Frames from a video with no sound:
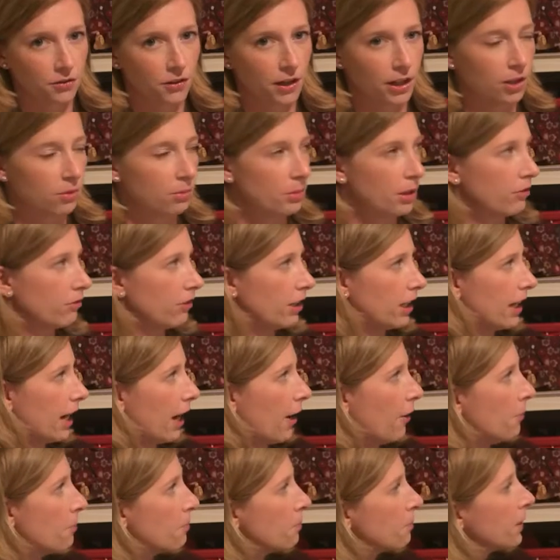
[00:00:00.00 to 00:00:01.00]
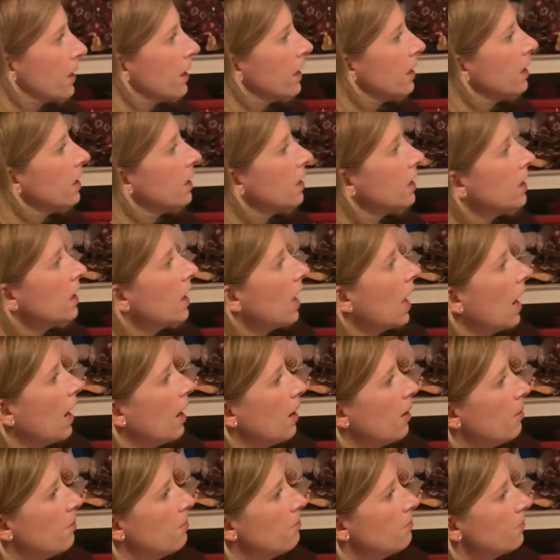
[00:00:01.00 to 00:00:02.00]
development right
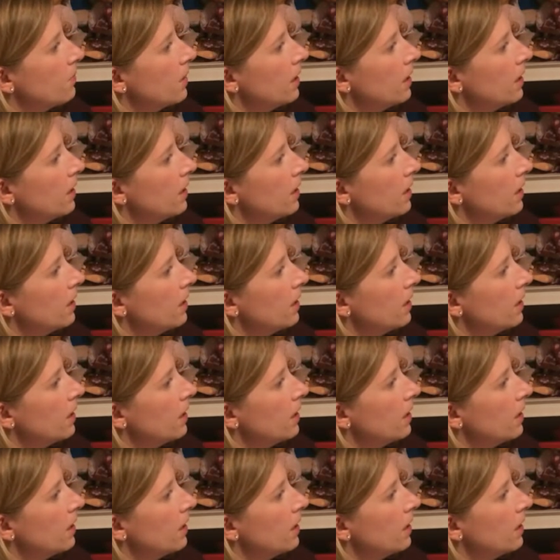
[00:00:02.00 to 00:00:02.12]
now.